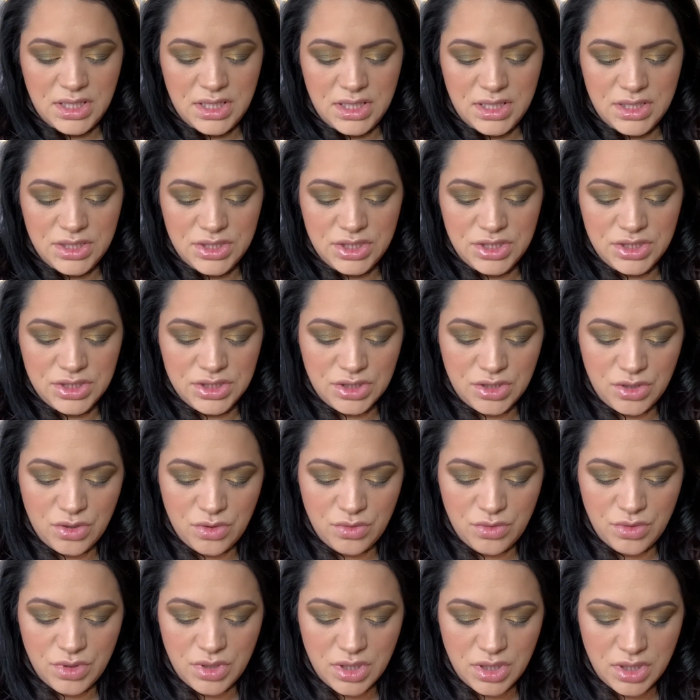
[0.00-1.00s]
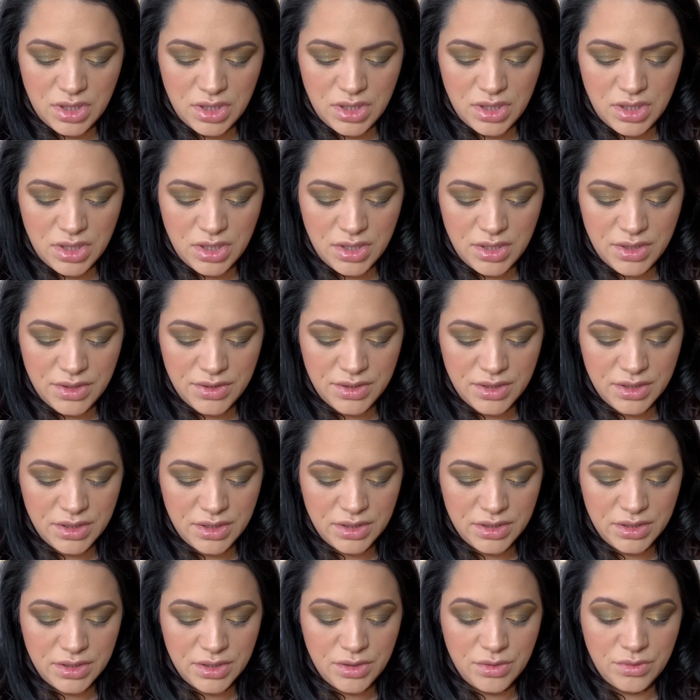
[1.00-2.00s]
and just go on the
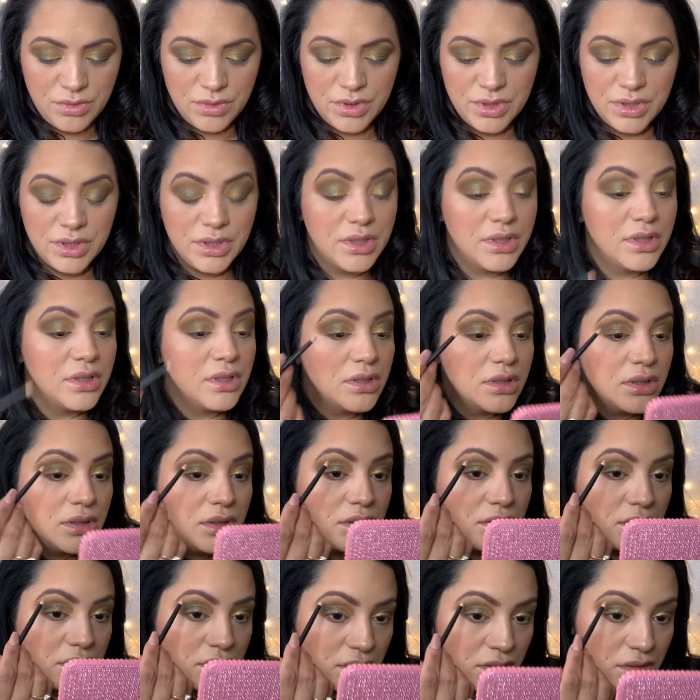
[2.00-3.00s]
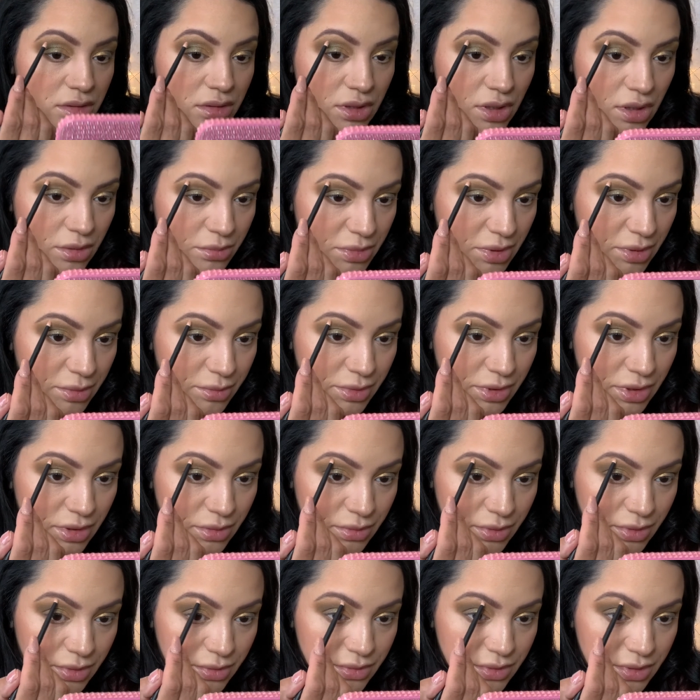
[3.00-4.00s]
lower or on my brow
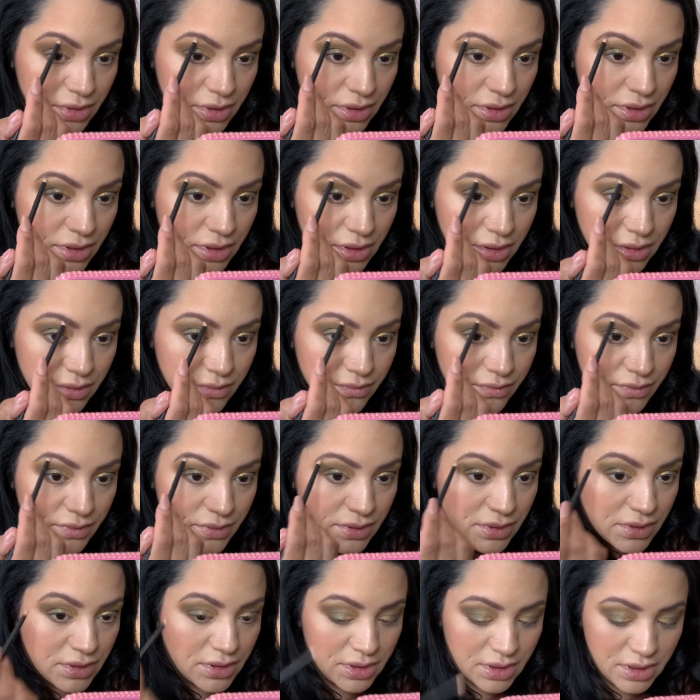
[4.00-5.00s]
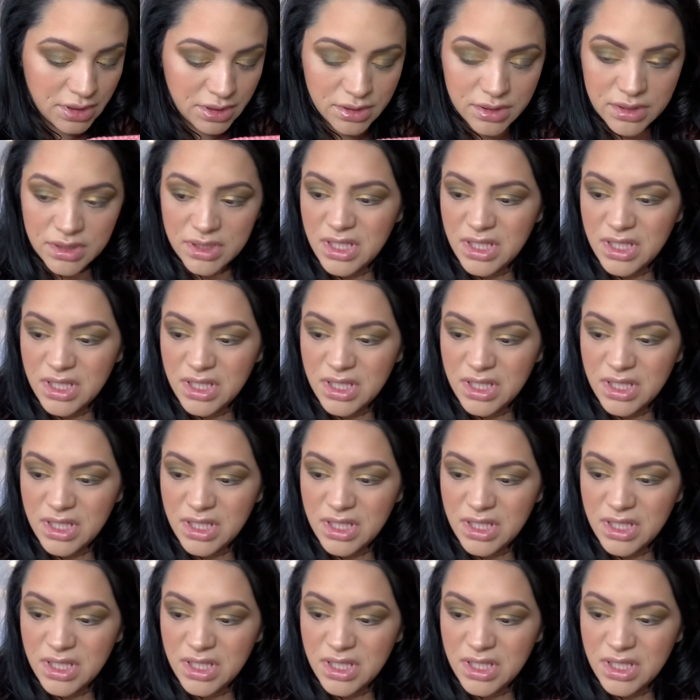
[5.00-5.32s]
bone and kind of like,